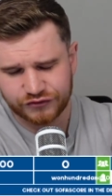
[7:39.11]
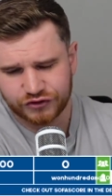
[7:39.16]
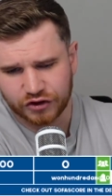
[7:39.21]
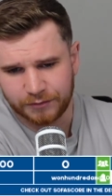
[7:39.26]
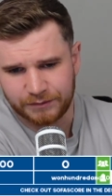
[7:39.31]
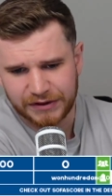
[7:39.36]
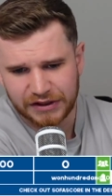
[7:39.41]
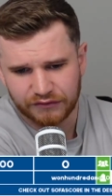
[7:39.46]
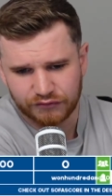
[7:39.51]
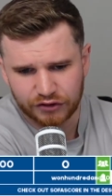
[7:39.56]

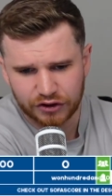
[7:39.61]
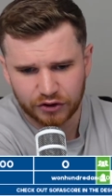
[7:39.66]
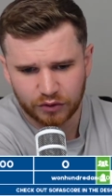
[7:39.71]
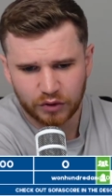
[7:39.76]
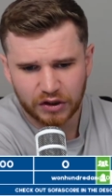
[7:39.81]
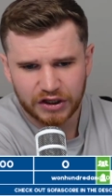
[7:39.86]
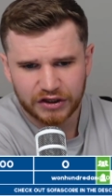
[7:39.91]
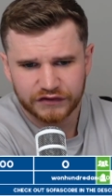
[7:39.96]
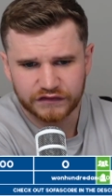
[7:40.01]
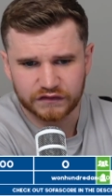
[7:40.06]
could be a
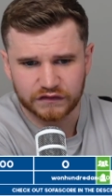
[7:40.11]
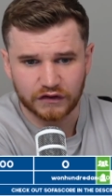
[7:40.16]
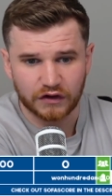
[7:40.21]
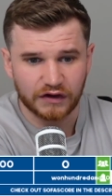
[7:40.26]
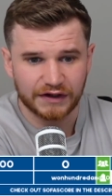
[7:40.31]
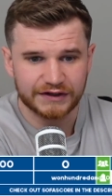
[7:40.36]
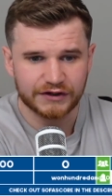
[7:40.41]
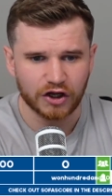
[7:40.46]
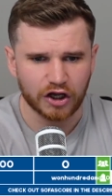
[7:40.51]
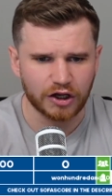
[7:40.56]
real
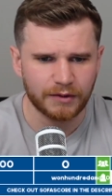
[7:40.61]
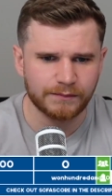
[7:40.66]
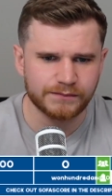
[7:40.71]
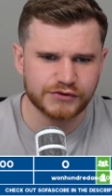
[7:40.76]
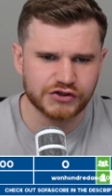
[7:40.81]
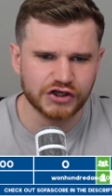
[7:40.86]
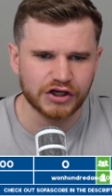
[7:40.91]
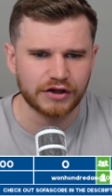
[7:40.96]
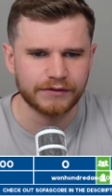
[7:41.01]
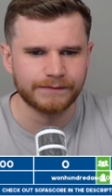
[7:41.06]
solid
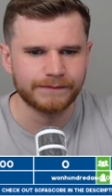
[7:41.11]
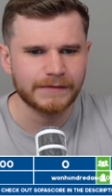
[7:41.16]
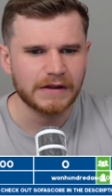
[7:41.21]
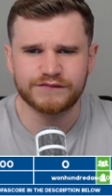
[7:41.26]
option.